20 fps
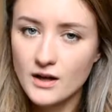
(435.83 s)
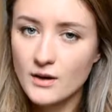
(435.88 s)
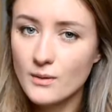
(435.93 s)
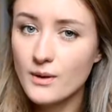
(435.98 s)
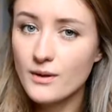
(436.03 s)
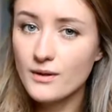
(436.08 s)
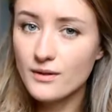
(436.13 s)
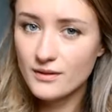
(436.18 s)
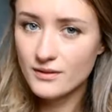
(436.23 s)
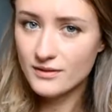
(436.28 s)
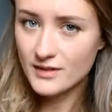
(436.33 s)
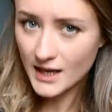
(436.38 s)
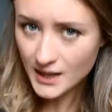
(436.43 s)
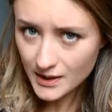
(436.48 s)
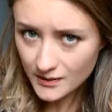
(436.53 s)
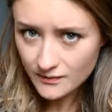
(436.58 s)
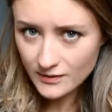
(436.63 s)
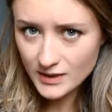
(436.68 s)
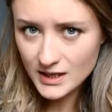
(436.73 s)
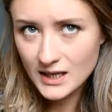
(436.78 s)
Well,
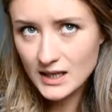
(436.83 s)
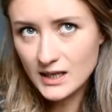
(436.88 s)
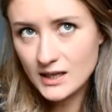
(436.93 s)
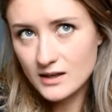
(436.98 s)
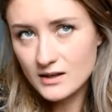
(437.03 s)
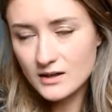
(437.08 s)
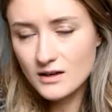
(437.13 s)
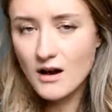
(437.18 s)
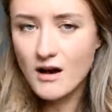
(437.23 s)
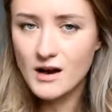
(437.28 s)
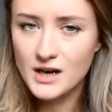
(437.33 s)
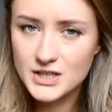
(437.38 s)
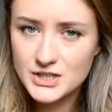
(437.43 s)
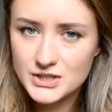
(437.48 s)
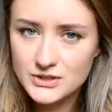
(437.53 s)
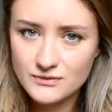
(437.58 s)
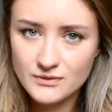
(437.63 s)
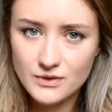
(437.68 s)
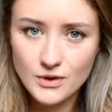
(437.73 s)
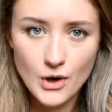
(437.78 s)
thankfully,
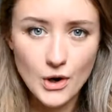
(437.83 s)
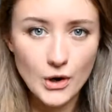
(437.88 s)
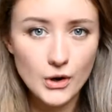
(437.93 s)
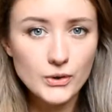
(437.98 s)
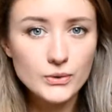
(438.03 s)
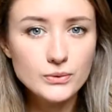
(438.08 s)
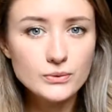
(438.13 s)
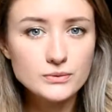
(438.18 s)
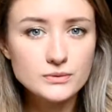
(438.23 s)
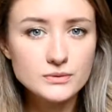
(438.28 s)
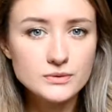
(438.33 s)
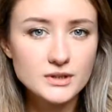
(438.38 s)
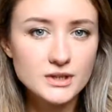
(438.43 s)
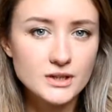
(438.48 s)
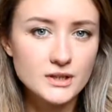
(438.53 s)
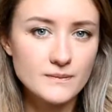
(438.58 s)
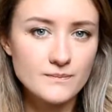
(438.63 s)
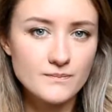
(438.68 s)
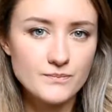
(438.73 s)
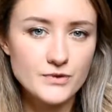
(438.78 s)
kind of no.
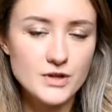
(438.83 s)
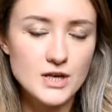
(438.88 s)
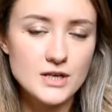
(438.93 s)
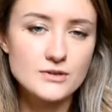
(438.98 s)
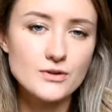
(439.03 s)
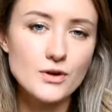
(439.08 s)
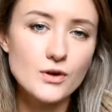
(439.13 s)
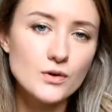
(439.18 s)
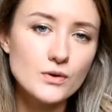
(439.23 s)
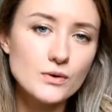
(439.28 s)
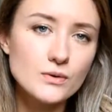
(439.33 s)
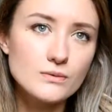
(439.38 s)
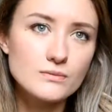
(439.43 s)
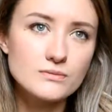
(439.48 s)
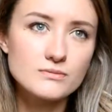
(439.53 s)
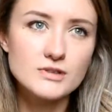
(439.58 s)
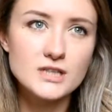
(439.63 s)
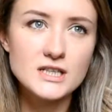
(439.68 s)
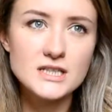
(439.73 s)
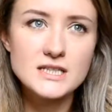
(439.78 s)
There's no
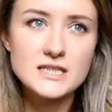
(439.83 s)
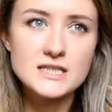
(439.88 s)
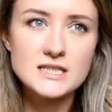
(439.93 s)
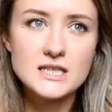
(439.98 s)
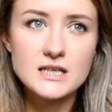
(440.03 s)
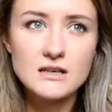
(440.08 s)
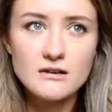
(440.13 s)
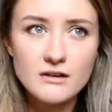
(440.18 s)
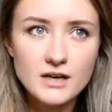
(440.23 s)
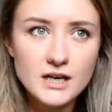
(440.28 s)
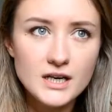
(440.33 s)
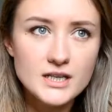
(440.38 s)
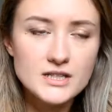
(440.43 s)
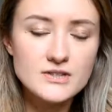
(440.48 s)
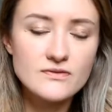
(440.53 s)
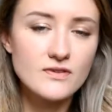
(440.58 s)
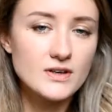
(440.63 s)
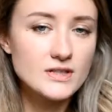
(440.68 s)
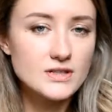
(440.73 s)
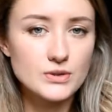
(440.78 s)
really serious
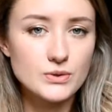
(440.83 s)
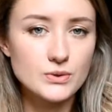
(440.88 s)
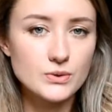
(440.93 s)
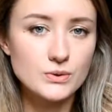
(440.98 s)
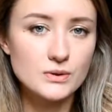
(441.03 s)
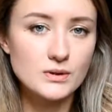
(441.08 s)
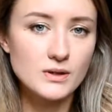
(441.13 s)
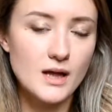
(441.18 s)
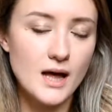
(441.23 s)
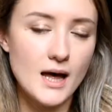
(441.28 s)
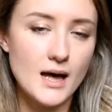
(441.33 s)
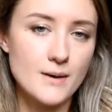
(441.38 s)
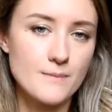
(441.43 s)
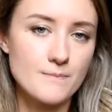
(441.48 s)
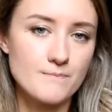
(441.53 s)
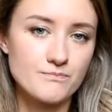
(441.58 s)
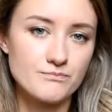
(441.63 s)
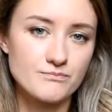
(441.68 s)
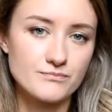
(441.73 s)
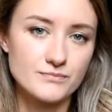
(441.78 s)
physical
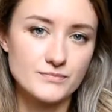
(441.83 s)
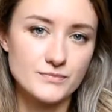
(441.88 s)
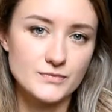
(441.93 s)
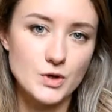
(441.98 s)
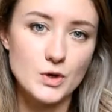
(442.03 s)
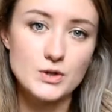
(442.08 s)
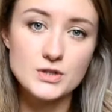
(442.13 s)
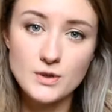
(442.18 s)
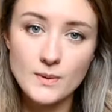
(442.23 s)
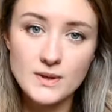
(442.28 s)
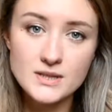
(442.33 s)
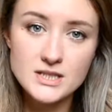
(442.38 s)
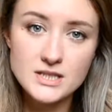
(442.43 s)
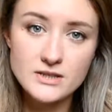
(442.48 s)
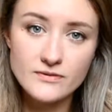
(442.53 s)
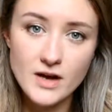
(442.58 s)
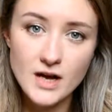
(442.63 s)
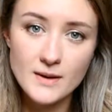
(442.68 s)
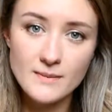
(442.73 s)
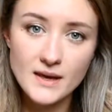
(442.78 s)
consequences
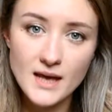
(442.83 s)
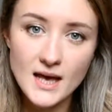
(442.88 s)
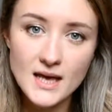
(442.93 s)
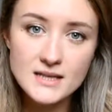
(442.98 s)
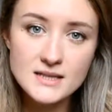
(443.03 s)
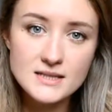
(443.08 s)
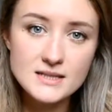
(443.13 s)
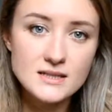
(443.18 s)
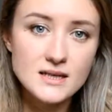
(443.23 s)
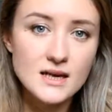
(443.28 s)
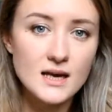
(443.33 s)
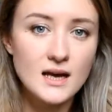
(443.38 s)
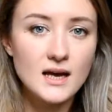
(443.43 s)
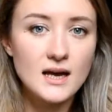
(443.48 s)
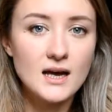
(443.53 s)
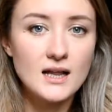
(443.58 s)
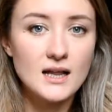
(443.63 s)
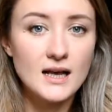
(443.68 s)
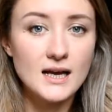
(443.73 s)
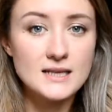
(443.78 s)
of IBS.
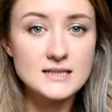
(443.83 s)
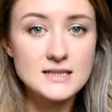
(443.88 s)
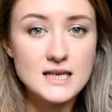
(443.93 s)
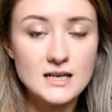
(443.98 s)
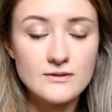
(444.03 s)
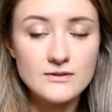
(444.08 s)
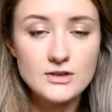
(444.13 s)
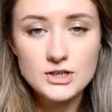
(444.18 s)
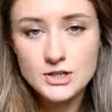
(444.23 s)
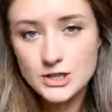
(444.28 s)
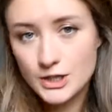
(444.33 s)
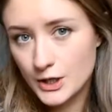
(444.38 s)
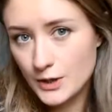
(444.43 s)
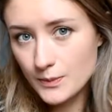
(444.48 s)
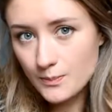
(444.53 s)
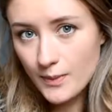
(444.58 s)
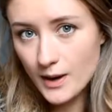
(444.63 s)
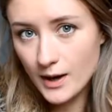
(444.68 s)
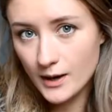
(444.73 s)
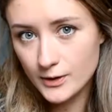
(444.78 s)
Like I said, if you took a
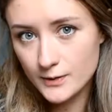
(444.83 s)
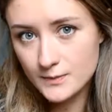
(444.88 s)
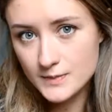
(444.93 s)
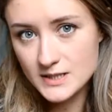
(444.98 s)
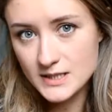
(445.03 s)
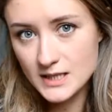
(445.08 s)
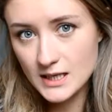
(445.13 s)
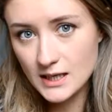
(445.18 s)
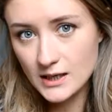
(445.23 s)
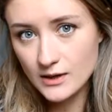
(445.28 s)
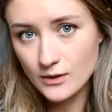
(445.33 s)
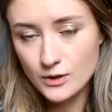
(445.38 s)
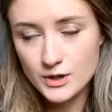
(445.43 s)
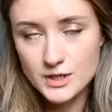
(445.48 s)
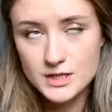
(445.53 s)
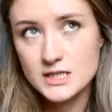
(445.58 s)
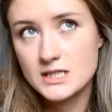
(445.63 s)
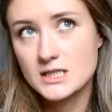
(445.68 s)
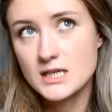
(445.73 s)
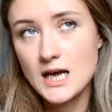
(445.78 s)
biopsy or you
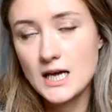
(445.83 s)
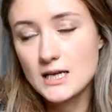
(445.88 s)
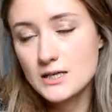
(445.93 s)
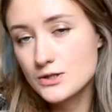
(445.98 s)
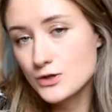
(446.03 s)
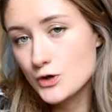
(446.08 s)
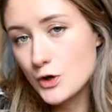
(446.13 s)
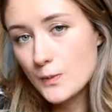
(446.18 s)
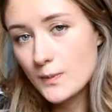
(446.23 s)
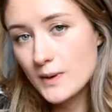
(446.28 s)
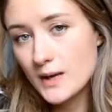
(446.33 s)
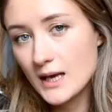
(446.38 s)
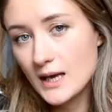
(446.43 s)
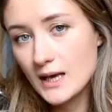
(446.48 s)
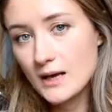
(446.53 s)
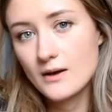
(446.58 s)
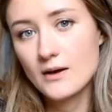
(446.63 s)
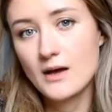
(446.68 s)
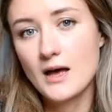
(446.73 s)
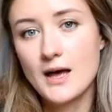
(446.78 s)
did an
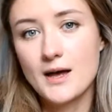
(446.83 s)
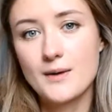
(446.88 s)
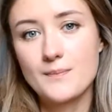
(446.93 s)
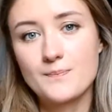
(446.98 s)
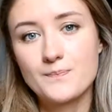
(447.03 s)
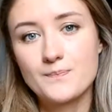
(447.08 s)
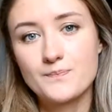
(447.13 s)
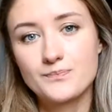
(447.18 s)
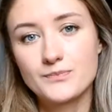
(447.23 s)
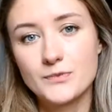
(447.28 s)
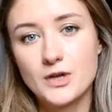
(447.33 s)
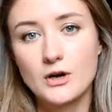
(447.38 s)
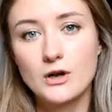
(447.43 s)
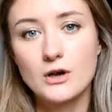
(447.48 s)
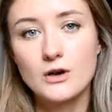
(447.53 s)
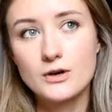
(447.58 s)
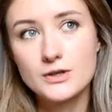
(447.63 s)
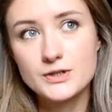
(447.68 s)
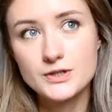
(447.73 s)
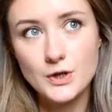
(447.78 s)
endoscopy, a
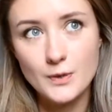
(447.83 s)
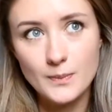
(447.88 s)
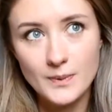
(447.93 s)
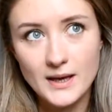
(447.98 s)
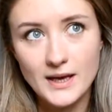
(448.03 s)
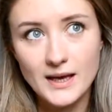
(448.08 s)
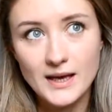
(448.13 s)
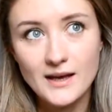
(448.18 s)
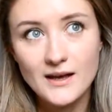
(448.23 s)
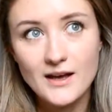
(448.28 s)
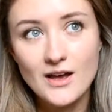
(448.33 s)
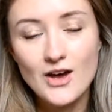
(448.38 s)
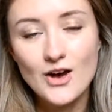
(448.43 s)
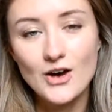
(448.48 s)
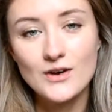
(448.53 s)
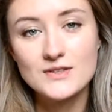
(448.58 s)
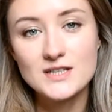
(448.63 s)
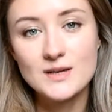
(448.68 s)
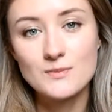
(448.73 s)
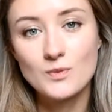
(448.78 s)
colonoscopy
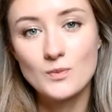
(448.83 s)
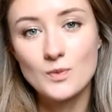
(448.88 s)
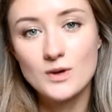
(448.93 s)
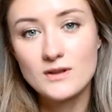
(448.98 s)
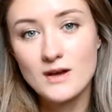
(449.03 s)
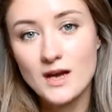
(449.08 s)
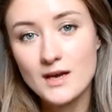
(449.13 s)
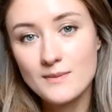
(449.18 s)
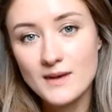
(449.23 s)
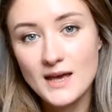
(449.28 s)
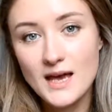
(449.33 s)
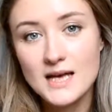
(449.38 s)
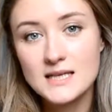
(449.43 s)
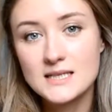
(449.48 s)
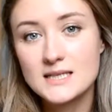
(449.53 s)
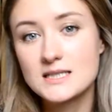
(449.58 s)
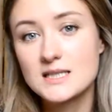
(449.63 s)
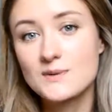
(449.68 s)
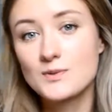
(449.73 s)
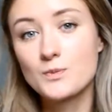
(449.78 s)
of someone with
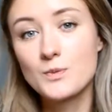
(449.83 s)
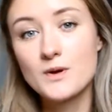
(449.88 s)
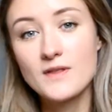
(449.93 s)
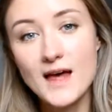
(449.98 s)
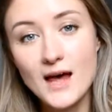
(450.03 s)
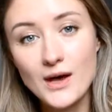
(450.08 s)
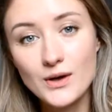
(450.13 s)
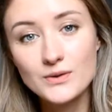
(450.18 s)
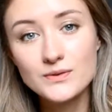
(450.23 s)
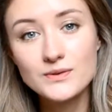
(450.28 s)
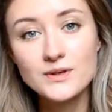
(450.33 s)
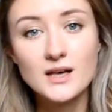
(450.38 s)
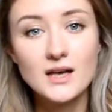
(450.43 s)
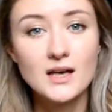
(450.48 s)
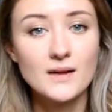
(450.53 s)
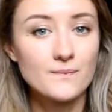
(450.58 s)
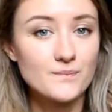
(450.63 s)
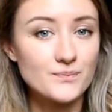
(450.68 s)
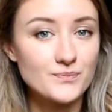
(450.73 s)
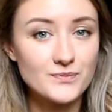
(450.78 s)
IBS and someone without,
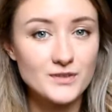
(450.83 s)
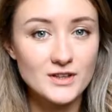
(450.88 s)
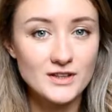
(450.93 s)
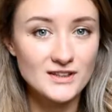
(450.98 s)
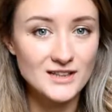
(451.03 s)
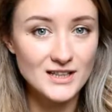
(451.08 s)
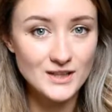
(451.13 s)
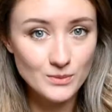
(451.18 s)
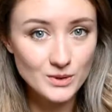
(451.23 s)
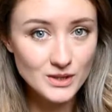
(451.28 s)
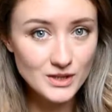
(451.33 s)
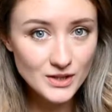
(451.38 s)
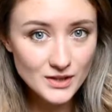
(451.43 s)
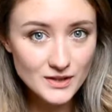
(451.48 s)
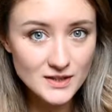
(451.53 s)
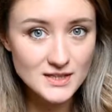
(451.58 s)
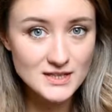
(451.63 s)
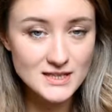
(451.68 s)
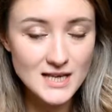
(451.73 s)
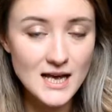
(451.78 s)
it will look
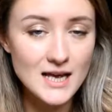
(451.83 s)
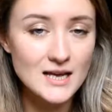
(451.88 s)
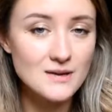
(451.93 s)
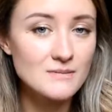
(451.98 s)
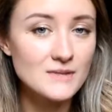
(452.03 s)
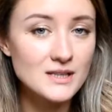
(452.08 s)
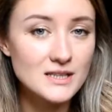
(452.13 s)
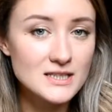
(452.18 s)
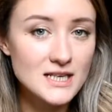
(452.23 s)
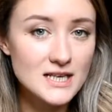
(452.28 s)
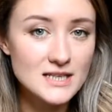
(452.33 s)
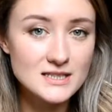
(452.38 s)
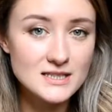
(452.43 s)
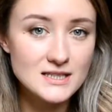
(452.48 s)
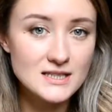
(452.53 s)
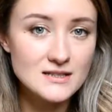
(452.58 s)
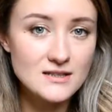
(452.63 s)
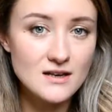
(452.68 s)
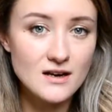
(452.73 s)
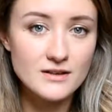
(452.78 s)
the same. The
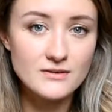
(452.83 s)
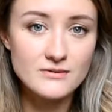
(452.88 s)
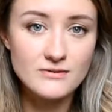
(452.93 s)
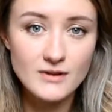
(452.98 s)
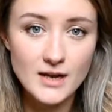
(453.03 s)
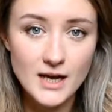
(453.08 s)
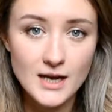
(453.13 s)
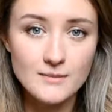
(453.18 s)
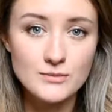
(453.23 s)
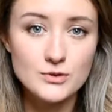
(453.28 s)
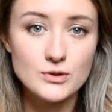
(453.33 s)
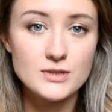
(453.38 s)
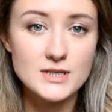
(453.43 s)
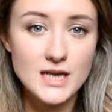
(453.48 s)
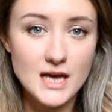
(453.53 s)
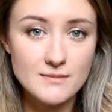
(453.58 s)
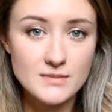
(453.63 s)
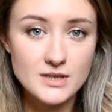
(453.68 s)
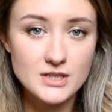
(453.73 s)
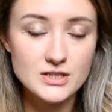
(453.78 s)
intestines aren't inflamed or
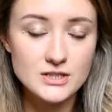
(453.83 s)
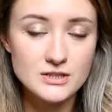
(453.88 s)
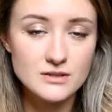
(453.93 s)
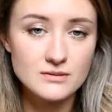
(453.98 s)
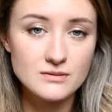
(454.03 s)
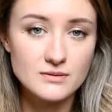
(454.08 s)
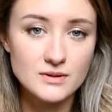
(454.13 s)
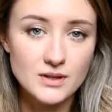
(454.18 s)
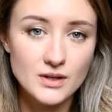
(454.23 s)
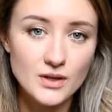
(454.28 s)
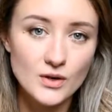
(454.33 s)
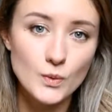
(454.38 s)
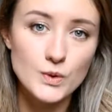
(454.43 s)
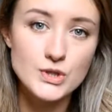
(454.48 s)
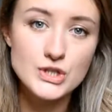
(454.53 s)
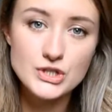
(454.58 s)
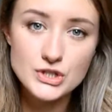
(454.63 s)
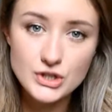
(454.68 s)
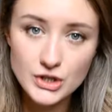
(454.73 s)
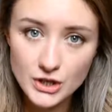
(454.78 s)
damaged,
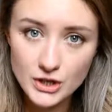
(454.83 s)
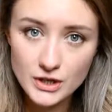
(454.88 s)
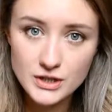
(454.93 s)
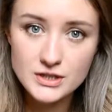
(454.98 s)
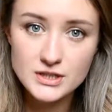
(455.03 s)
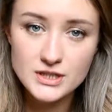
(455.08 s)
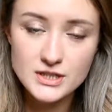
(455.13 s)
which is good.